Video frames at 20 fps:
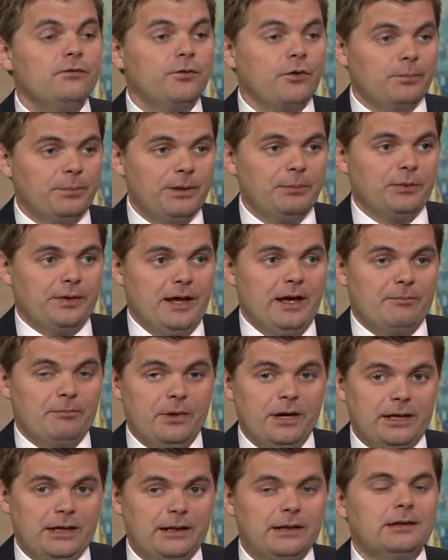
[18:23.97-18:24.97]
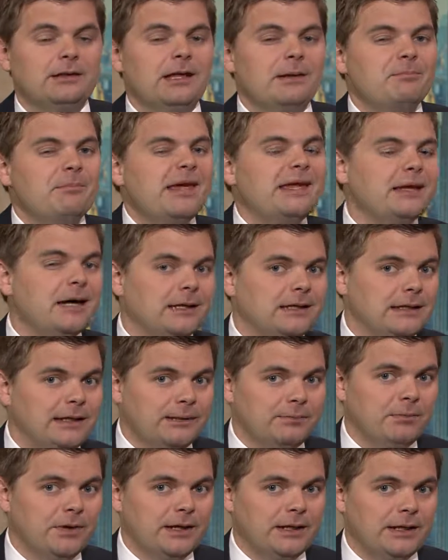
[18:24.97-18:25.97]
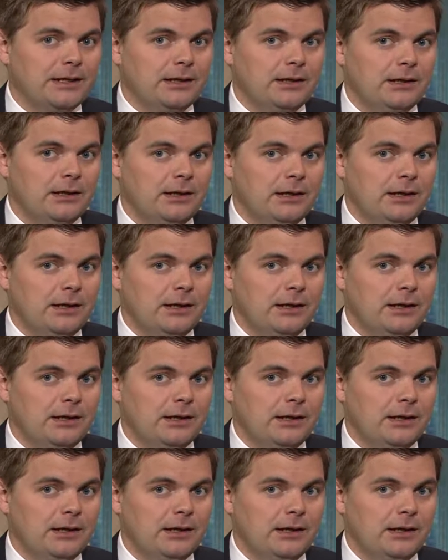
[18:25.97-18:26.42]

for people that have money that may not need money,